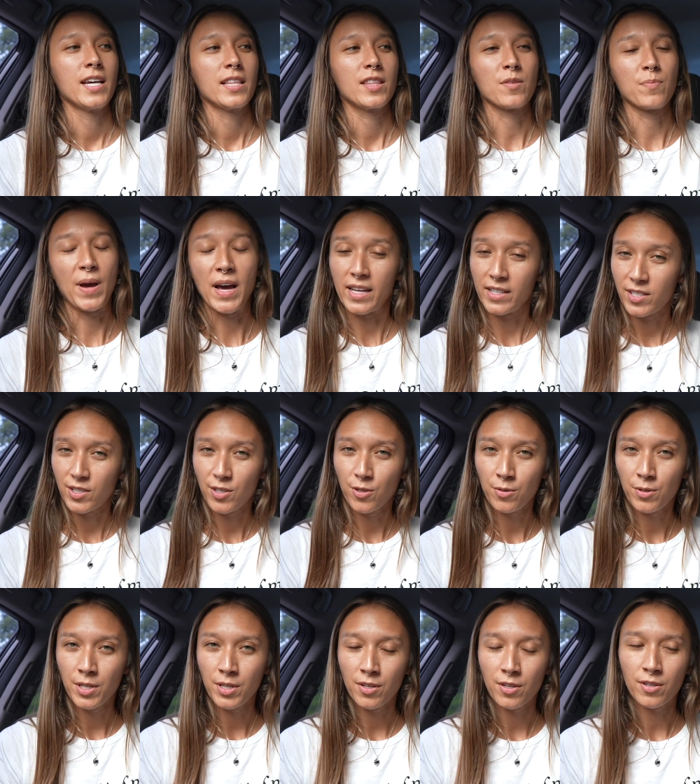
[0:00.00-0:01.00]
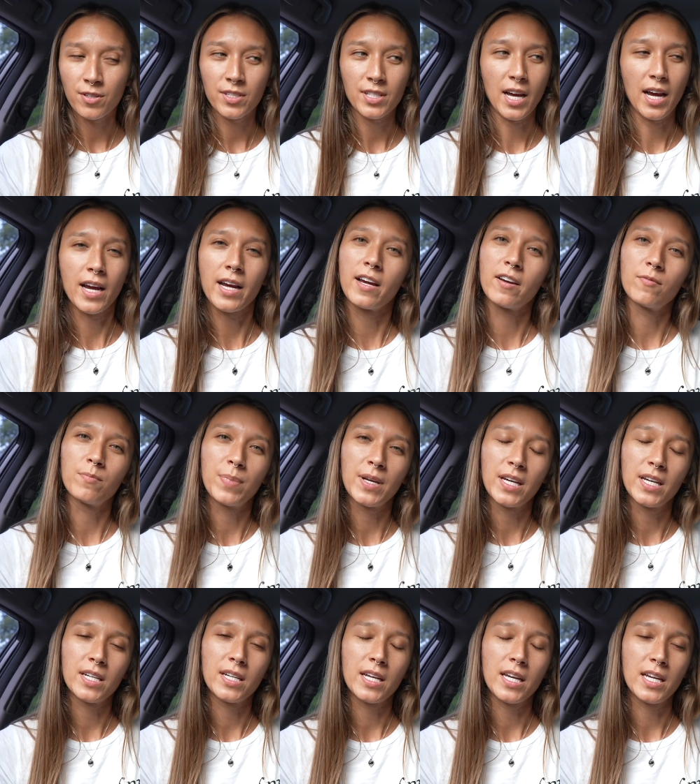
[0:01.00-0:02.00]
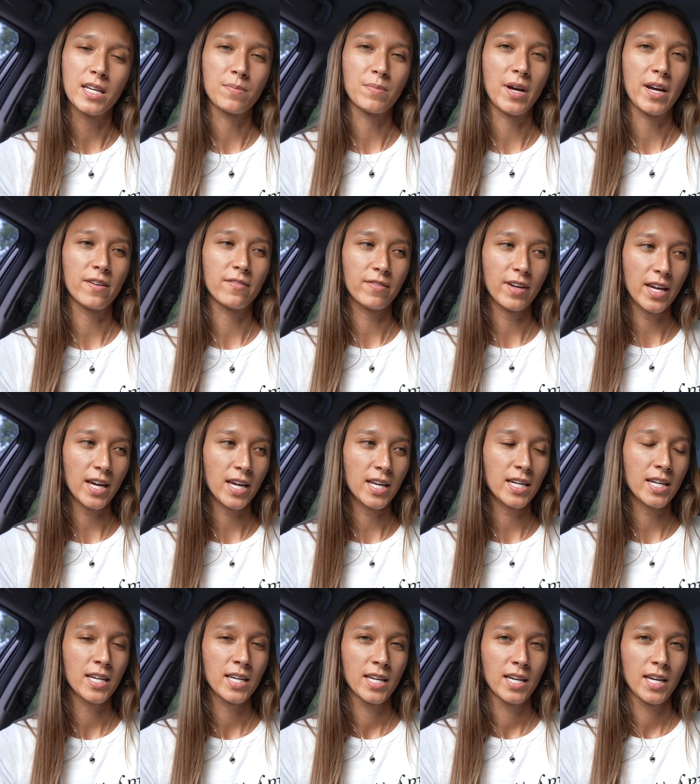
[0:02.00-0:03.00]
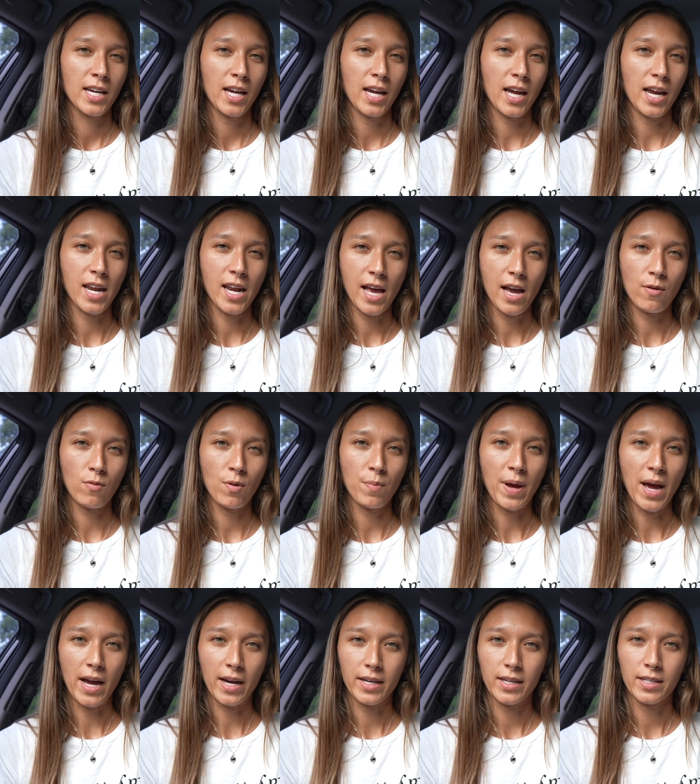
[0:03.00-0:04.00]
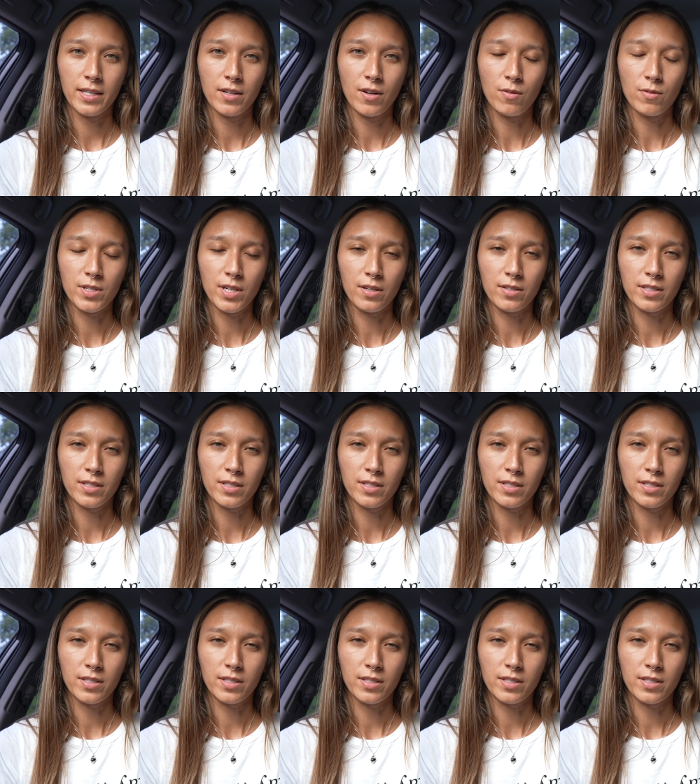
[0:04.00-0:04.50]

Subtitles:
The past 2 years I have been in my van, and now we're back in Hotel